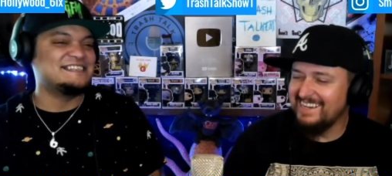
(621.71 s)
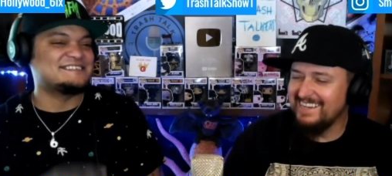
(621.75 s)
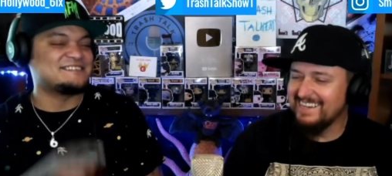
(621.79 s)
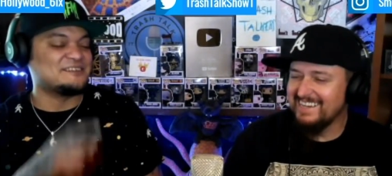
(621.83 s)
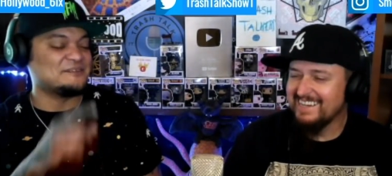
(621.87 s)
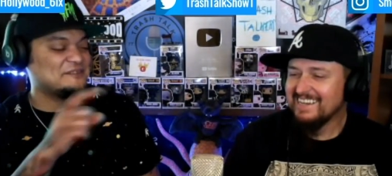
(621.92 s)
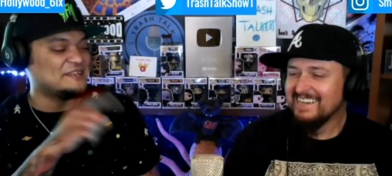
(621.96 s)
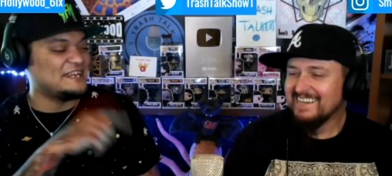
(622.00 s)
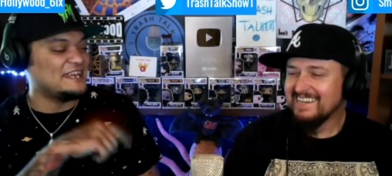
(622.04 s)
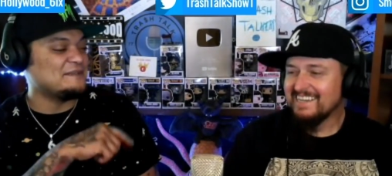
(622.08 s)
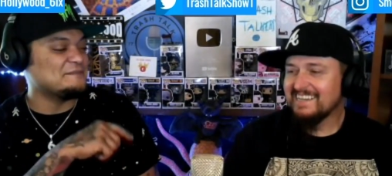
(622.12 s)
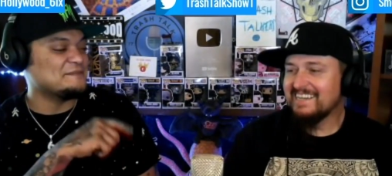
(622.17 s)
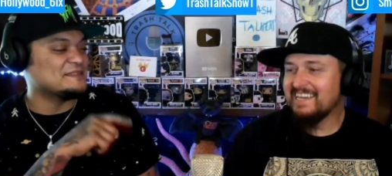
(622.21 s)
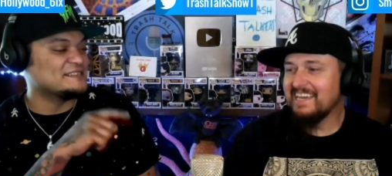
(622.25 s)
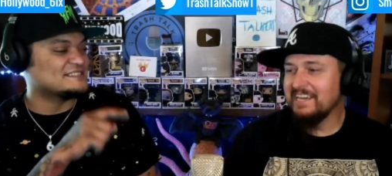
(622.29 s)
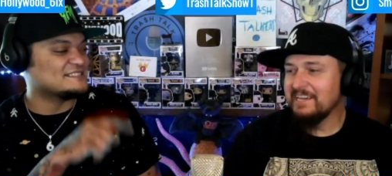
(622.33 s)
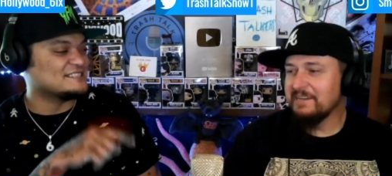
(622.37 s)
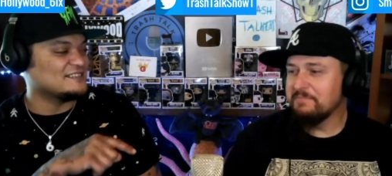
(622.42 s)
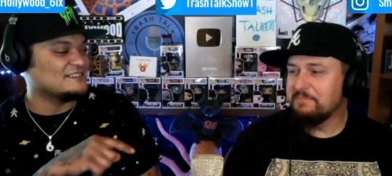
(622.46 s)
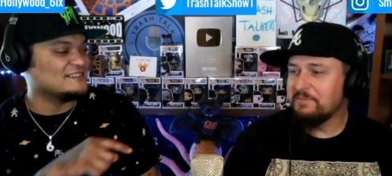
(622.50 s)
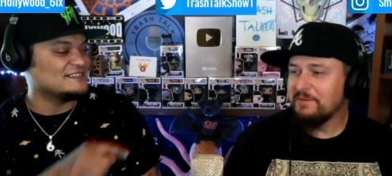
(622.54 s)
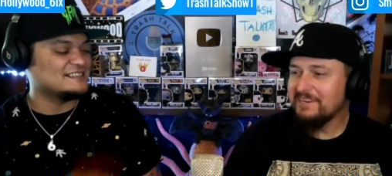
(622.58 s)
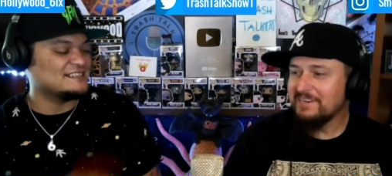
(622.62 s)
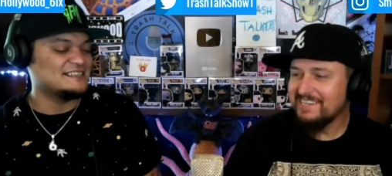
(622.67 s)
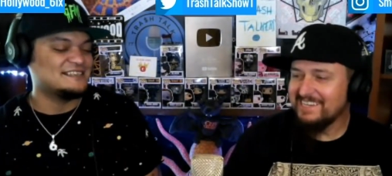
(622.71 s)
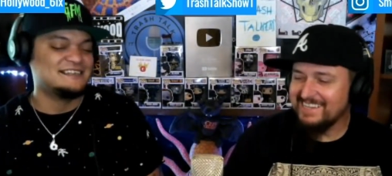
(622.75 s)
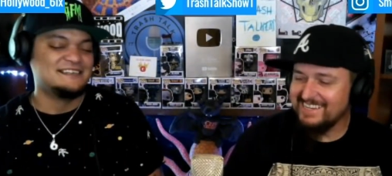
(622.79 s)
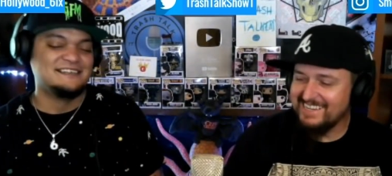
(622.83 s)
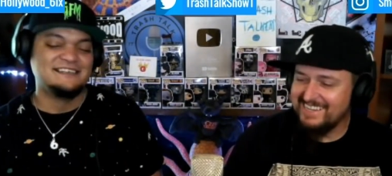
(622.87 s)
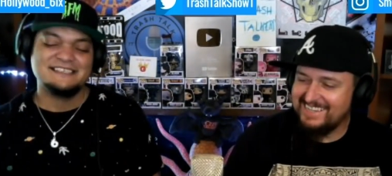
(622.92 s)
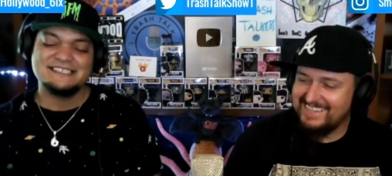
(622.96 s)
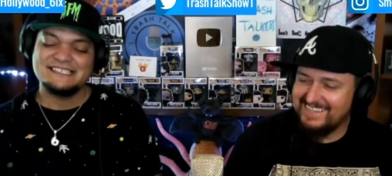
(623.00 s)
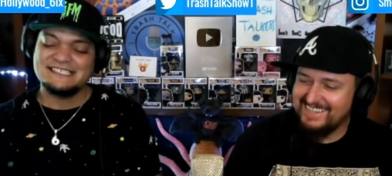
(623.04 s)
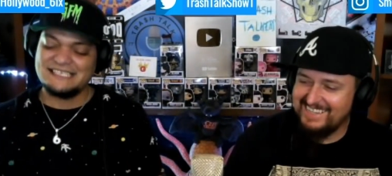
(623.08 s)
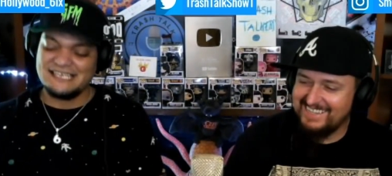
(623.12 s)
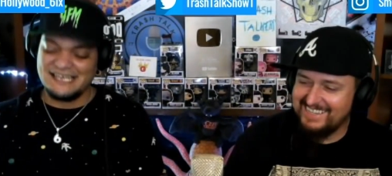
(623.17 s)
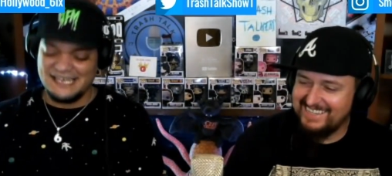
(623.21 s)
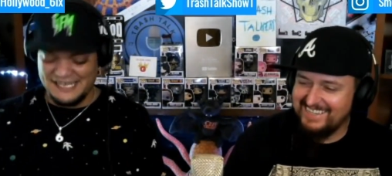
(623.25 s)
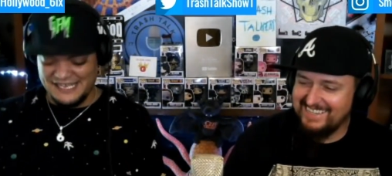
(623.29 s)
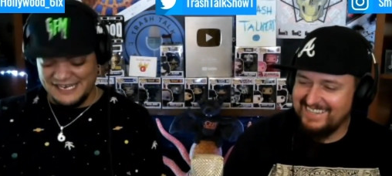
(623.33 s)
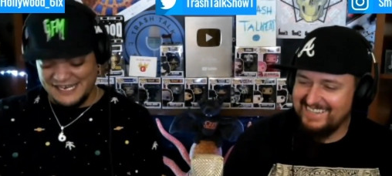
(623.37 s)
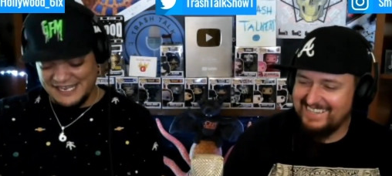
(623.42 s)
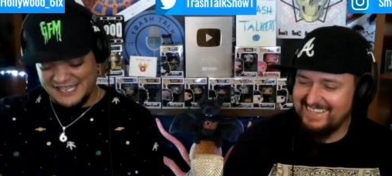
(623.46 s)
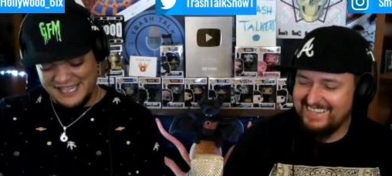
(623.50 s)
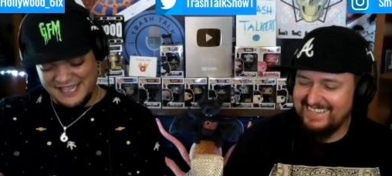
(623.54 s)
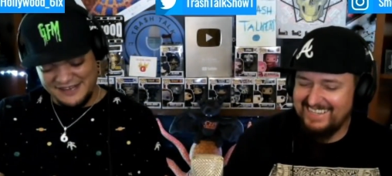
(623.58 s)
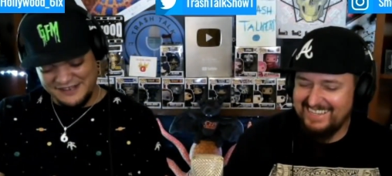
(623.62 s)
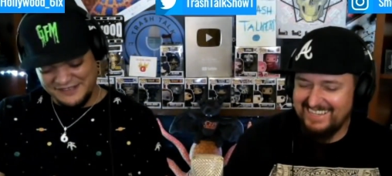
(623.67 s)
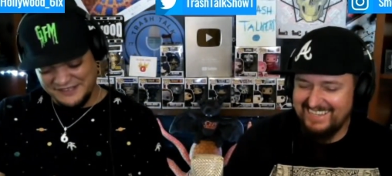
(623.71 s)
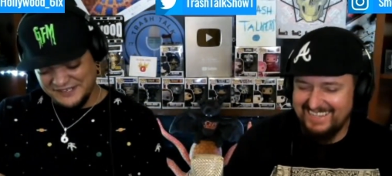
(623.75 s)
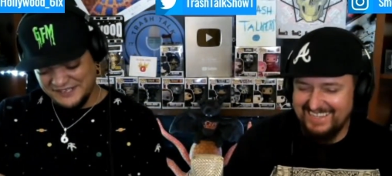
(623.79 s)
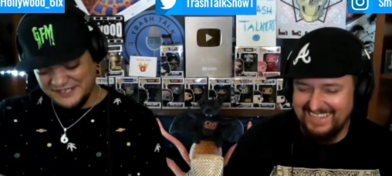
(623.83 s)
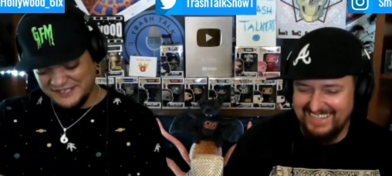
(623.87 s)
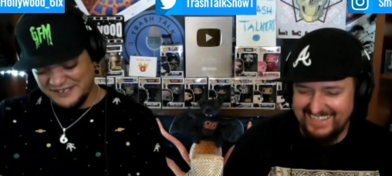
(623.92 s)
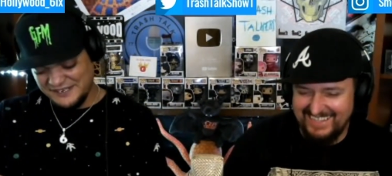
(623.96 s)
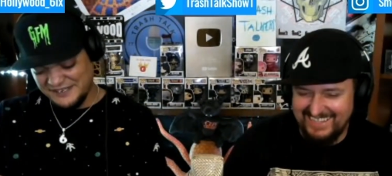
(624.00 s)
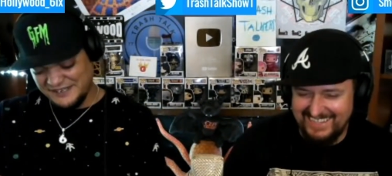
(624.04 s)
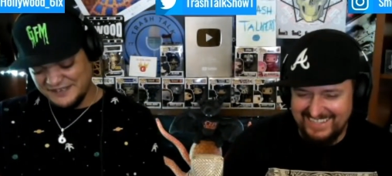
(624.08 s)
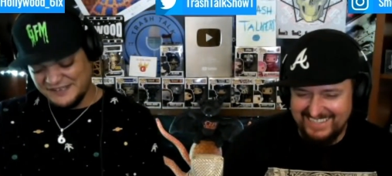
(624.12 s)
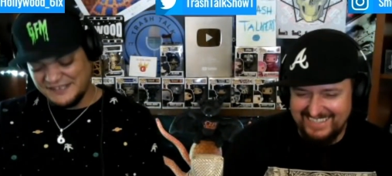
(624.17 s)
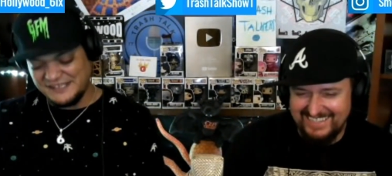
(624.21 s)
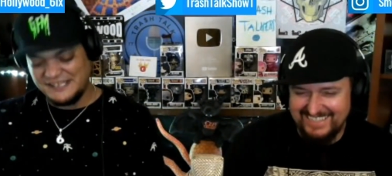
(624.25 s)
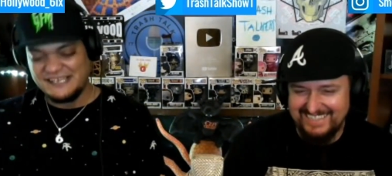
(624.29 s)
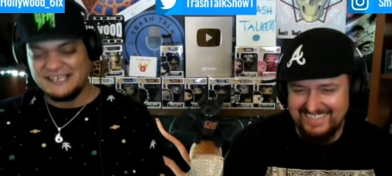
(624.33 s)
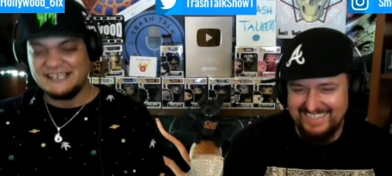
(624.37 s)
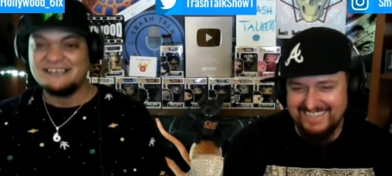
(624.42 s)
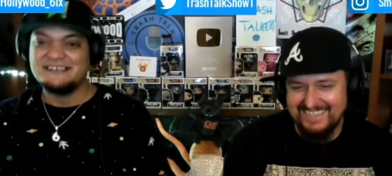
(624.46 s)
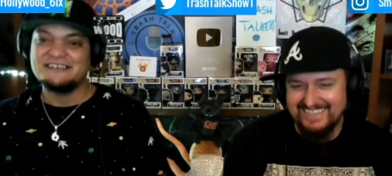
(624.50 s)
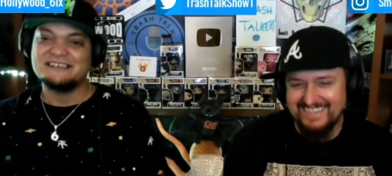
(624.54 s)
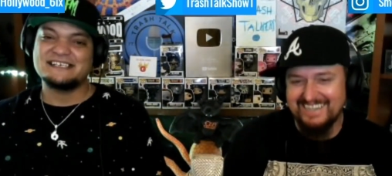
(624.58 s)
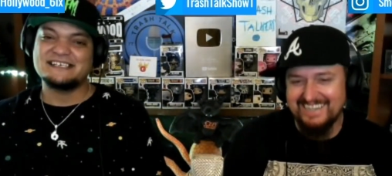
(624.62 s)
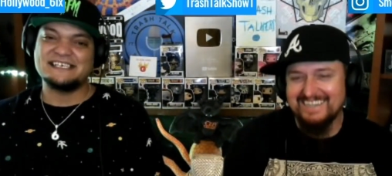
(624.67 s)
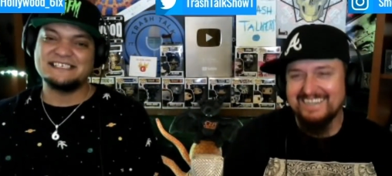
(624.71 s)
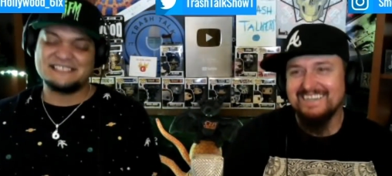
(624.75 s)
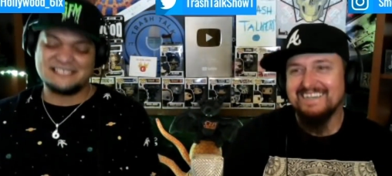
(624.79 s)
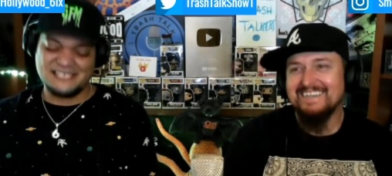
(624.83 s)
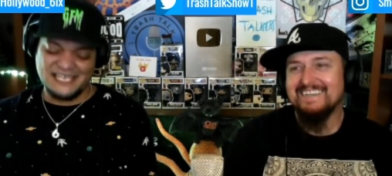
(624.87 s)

Speaker 1: it, so the name of the King song, Park. Yeah.